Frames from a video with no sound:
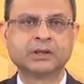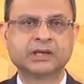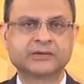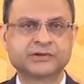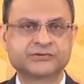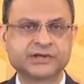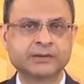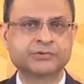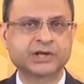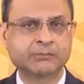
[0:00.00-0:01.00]
At the
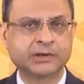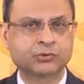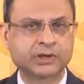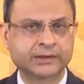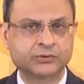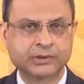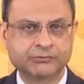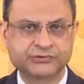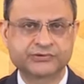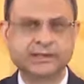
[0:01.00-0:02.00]
same time, I would like to
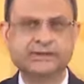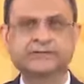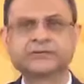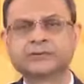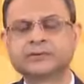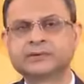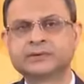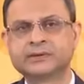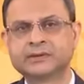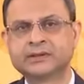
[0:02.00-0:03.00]
emphasize
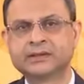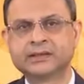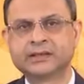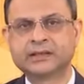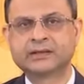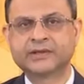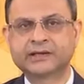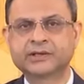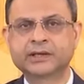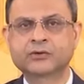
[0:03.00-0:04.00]
that
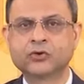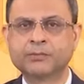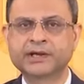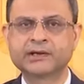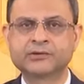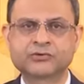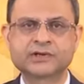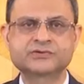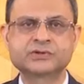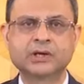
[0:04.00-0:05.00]
the economic
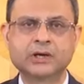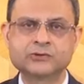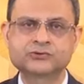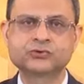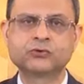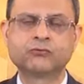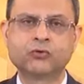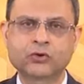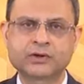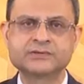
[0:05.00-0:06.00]
interest also
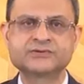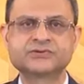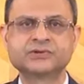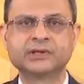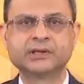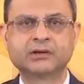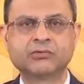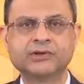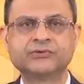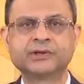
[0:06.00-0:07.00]
warrants
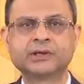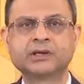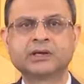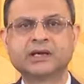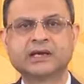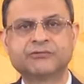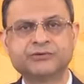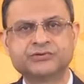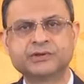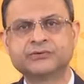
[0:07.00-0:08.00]
increasing
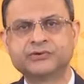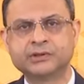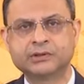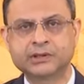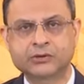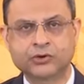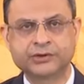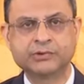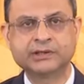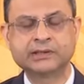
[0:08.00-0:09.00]
efficiency in the
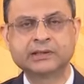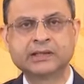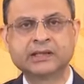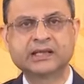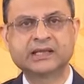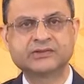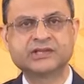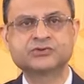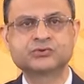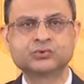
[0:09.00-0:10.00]
economy, and
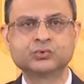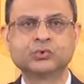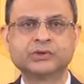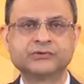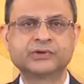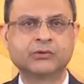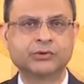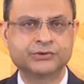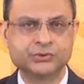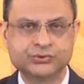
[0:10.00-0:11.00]
this too is our
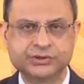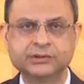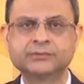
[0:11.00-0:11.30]
duty.